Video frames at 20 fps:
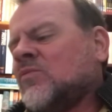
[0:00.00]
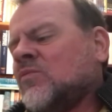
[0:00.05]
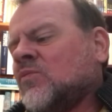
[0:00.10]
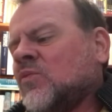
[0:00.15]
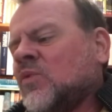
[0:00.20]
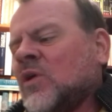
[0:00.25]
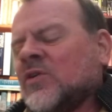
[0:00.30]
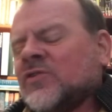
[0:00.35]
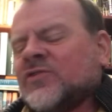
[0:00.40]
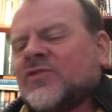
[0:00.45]

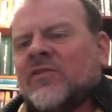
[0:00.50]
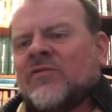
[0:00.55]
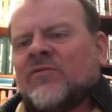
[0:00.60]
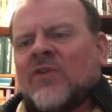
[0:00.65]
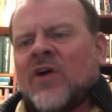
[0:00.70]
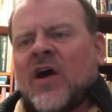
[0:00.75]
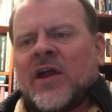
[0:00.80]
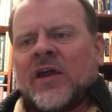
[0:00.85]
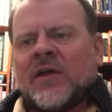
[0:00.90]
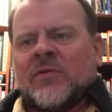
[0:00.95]
Wilson
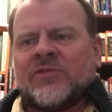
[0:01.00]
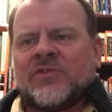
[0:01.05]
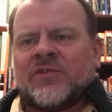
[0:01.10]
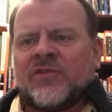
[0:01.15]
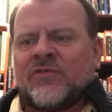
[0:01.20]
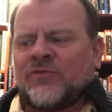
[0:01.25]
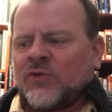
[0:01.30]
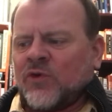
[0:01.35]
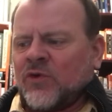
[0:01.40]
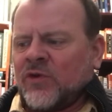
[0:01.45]
volumes
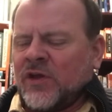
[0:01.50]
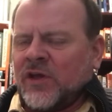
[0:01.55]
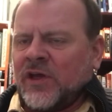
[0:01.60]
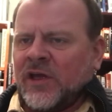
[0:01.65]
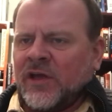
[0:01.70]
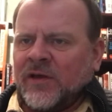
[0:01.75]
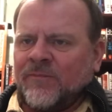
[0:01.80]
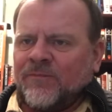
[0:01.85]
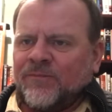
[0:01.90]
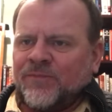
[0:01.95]
for
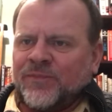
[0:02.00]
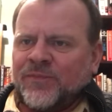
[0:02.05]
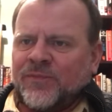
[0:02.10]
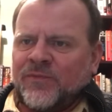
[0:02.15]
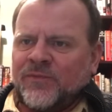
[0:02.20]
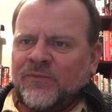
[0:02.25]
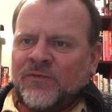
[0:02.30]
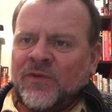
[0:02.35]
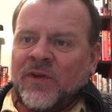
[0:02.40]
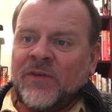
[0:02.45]
the
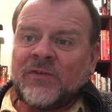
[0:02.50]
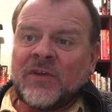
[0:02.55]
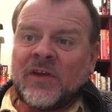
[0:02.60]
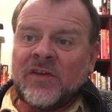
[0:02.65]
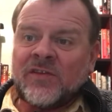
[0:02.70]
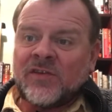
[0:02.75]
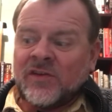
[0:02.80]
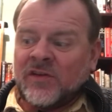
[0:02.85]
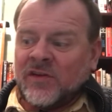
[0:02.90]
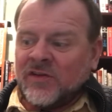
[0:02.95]

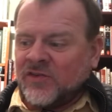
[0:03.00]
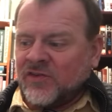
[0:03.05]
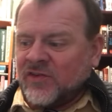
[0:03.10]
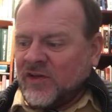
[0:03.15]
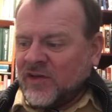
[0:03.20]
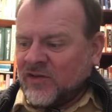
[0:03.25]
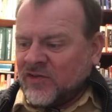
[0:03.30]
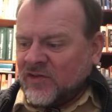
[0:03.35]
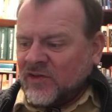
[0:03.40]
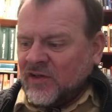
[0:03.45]
50s and the
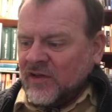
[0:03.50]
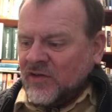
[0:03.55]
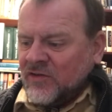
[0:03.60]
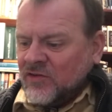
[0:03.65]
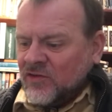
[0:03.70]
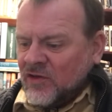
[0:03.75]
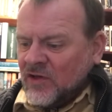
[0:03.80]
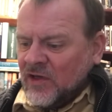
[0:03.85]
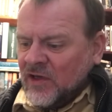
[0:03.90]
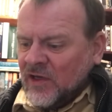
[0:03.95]

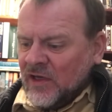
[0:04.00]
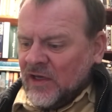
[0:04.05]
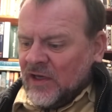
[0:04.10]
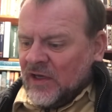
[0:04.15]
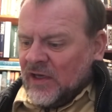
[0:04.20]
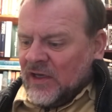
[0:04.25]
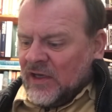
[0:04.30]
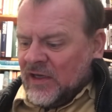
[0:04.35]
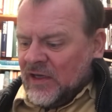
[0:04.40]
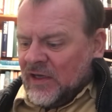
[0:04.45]
60s,
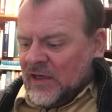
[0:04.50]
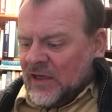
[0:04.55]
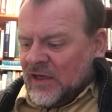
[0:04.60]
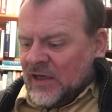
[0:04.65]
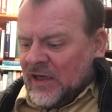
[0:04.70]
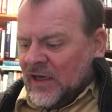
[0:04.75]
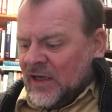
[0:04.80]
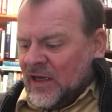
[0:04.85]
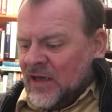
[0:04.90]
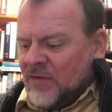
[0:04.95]

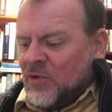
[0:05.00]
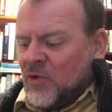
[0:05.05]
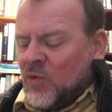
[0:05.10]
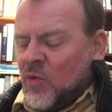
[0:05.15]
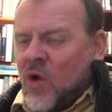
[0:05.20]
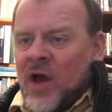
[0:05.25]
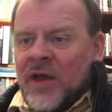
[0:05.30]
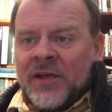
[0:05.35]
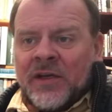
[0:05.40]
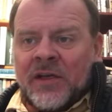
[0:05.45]
and I've been
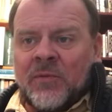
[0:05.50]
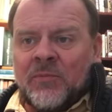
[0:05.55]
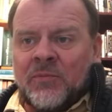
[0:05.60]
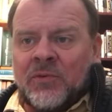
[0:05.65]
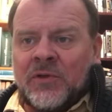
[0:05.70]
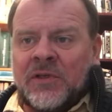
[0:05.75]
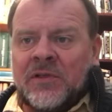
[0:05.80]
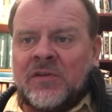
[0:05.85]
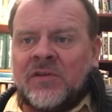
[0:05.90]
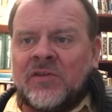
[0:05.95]
wanting to
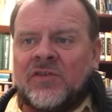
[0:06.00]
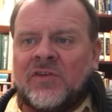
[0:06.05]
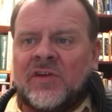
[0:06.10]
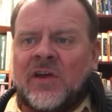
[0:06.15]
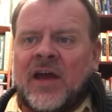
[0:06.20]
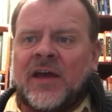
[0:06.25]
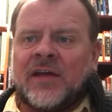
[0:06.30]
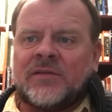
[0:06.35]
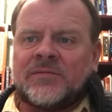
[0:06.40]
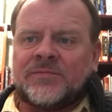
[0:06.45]
complete the
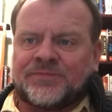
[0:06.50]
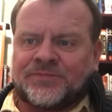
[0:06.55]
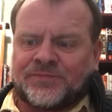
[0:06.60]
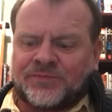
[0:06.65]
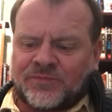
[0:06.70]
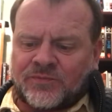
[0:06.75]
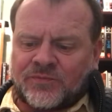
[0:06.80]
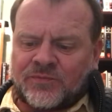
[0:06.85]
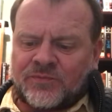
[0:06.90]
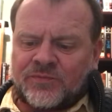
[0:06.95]
set.
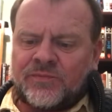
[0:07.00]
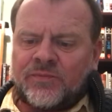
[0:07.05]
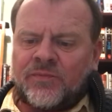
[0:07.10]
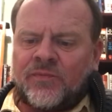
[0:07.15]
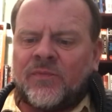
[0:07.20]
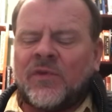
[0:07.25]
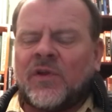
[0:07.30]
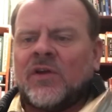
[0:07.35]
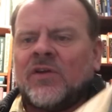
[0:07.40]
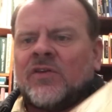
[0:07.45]

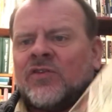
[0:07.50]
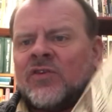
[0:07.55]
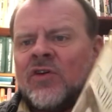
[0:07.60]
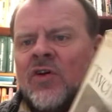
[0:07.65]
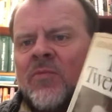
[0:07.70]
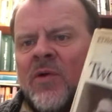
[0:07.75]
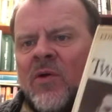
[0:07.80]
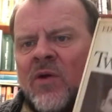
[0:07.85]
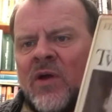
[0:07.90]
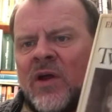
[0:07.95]

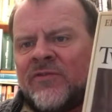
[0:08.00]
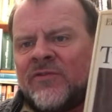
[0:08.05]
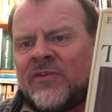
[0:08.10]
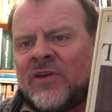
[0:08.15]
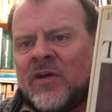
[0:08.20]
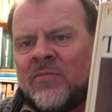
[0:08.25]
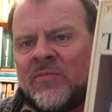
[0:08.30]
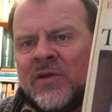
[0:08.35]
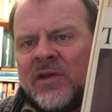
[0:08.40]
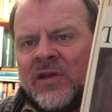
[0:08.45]
So my wife
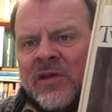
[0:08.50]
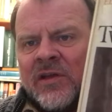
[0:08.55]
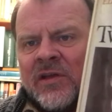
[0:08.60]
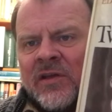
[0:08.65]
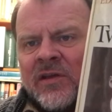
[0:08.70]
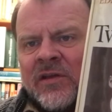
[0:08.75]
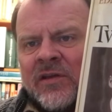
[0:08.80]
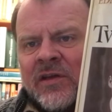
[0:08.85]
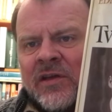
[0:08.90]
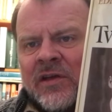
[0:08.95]
got me
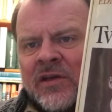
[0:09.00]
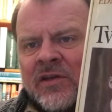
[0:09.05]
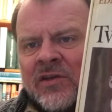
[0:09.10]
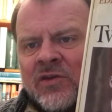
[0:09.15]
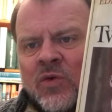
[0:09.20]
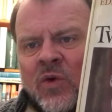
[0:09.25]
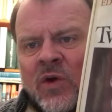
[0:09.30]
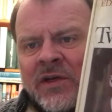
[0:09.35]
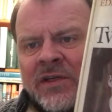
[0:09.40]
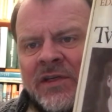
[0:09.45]
the
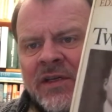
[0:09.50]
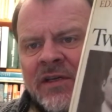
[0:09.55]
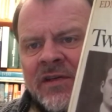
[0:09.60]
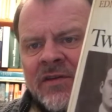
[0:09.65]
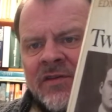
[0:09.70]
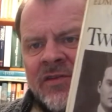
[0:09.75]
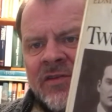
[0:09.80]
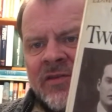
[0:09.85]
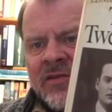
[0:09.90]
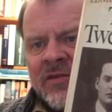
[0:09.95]

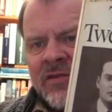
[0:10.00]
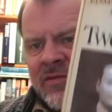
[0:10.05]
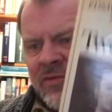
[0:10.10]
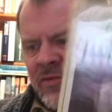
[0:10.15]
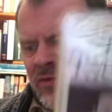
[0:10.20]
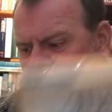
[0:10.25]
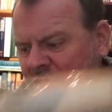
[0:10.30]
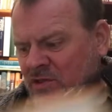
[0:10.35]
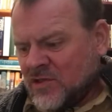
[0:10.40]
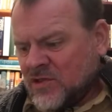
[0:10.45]
20s,
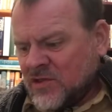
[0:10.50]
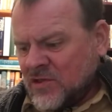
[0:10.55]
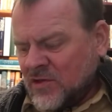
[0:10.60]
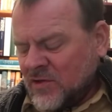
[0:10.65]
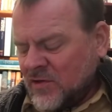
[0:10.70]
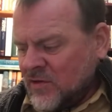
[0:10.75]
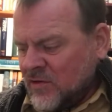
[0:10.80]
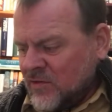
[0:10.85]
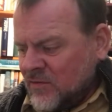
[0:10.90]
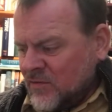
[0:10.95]
which is
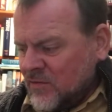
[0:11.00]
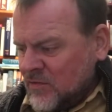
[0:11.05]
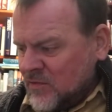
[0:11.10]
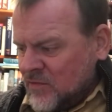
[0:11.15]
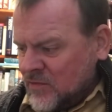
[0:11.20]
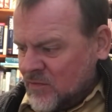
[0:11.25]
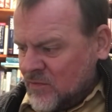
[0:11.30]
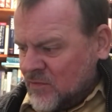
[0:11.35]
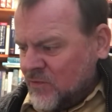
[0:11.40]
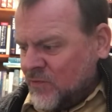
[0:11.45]
the
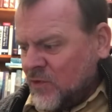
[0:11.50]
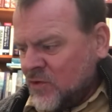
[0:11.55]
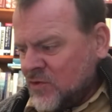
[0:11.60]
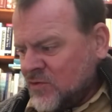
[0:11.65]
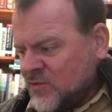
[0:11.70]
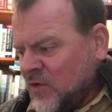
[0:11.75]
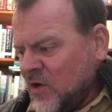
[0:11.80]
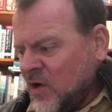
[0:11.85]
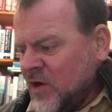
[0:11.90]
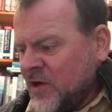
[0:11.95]

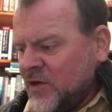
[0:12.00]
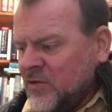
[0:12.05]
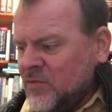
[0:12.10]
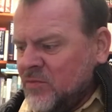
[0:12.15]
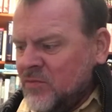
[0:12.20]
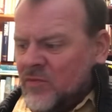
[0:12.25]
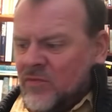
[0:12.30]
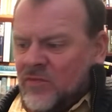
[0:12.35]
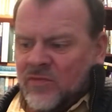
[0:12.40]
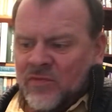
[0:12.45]
first
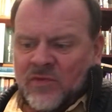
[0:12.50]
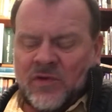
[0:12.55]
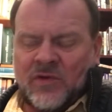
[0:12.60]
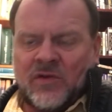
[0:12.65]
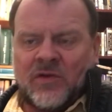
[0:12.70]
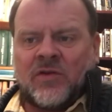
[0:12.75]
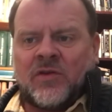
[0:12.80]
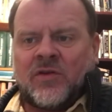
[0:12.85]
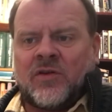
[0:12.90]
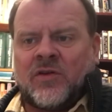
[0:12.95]
volume,
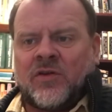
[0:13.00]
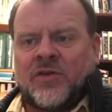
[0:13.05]
the